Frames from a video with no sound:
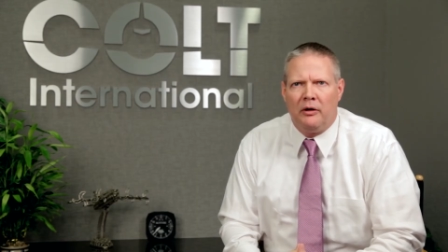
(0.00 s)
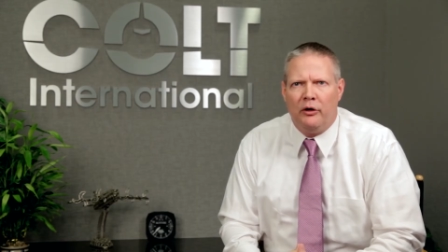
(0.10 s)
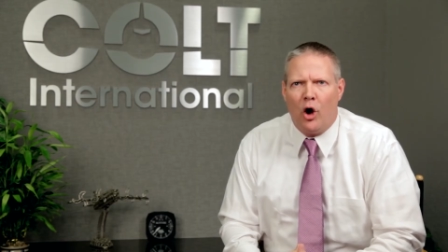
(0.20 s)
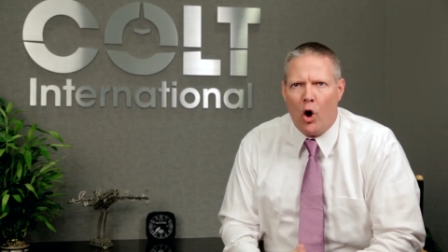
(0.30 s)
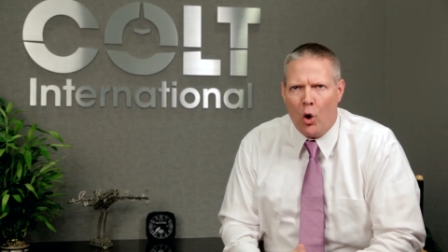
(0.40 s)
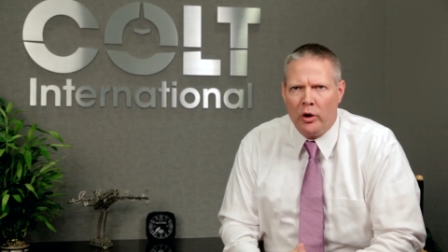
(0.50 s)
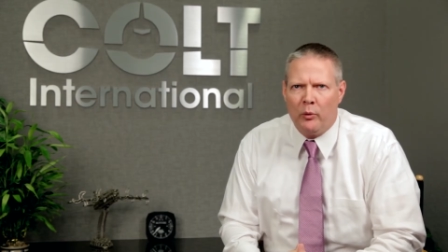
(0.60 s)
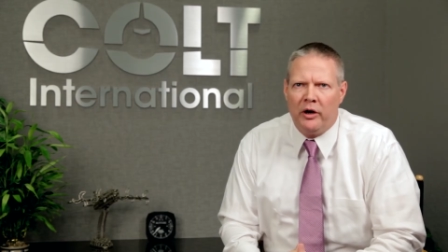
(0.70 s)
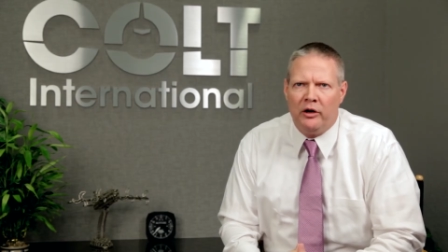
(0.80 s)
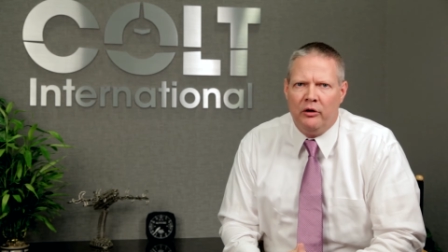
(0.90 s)
The only
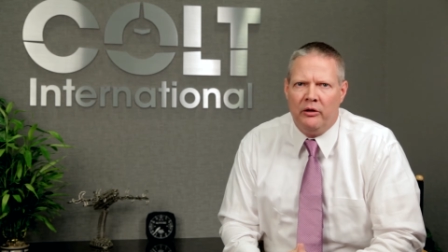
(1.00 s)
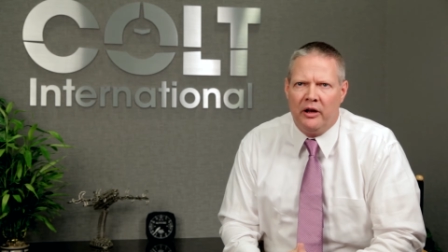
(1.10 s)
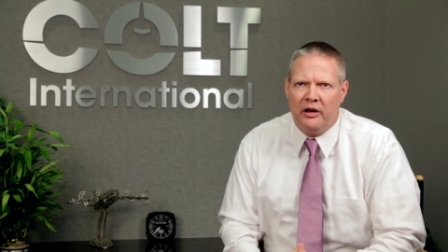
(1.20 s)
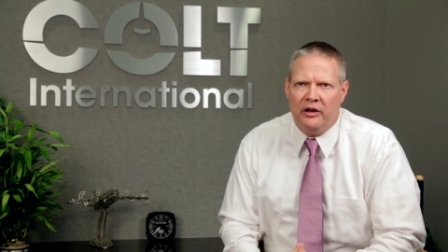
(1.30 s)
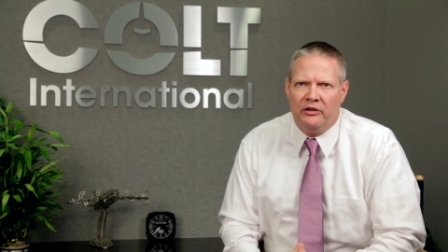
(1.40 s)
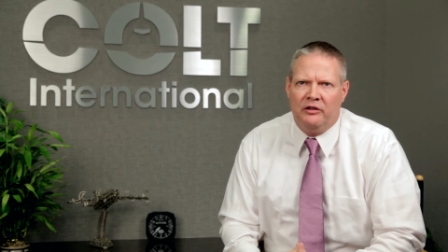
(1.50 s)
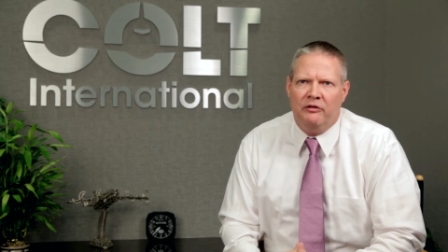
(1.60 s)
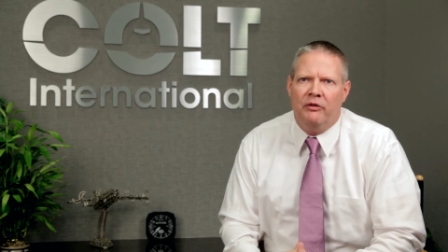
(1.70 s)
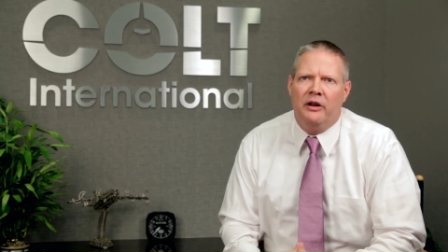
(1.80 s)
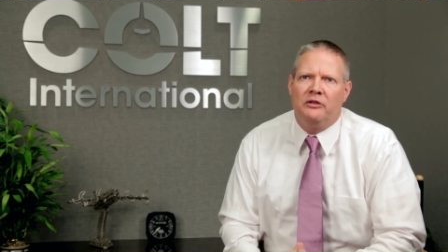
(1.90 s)
way to do that is to
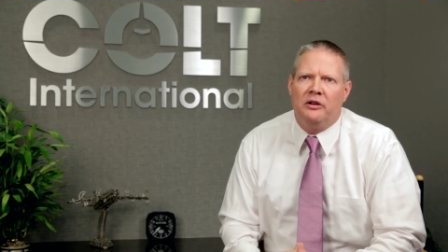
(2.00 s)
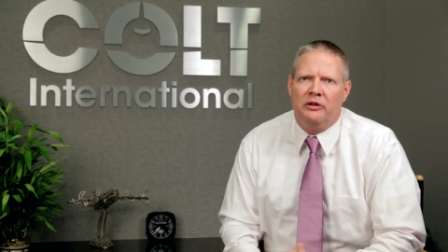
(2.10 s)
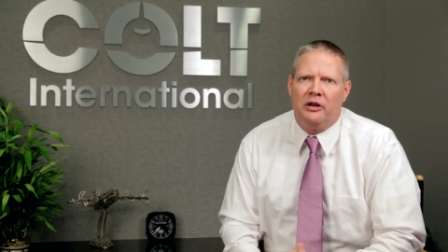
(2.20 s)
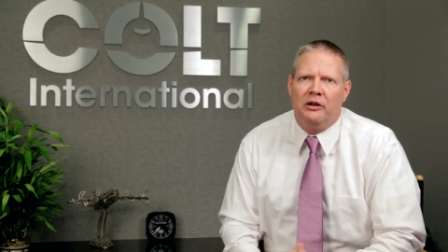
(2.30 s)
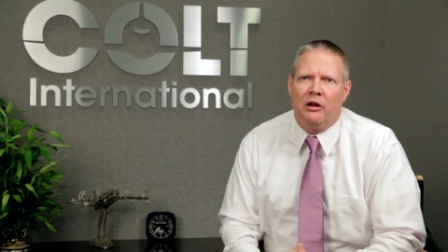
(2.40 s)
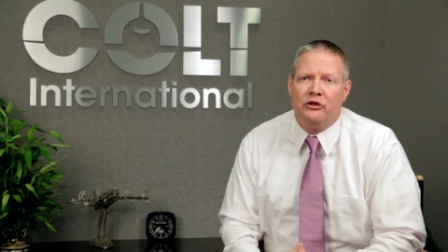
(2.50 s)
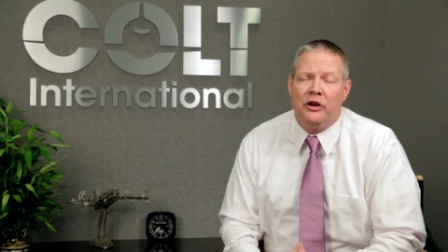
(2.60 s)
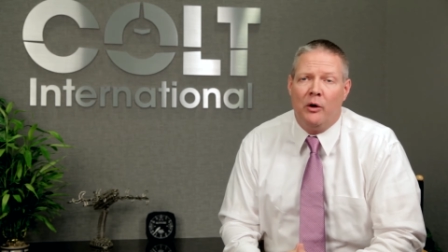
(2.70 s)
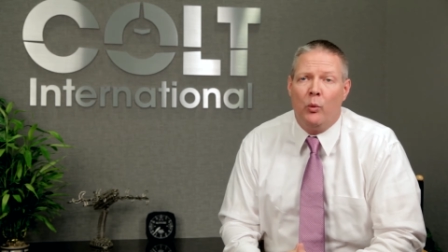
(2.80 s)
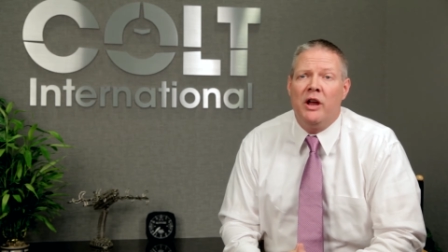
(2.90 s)
invest in
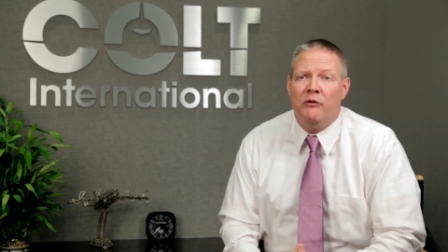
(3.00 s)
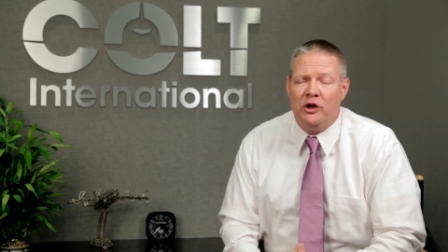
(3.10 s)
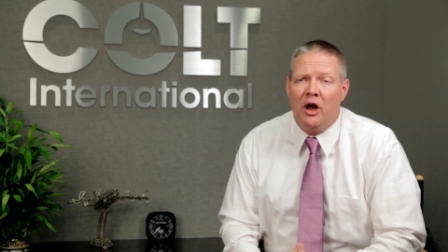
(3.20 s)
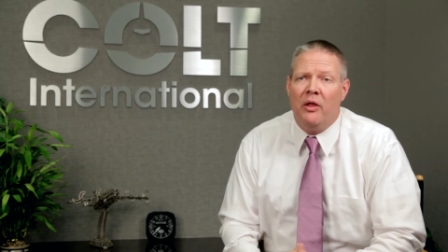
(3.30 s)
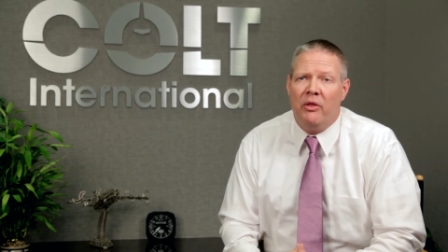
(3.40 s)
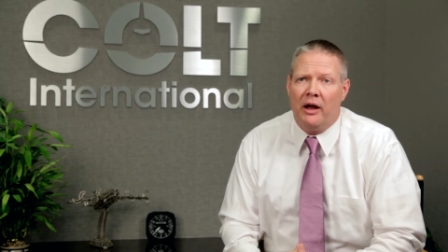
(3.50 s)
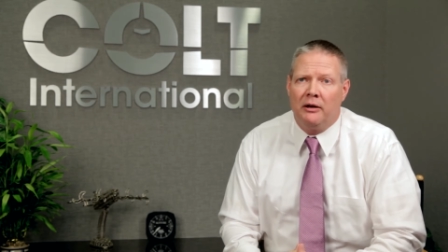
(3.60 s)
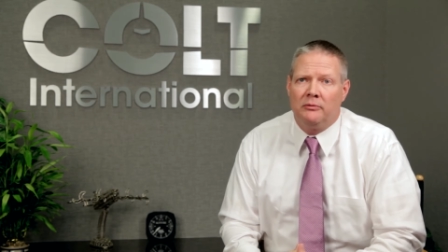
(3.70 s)
technology, and we have done that.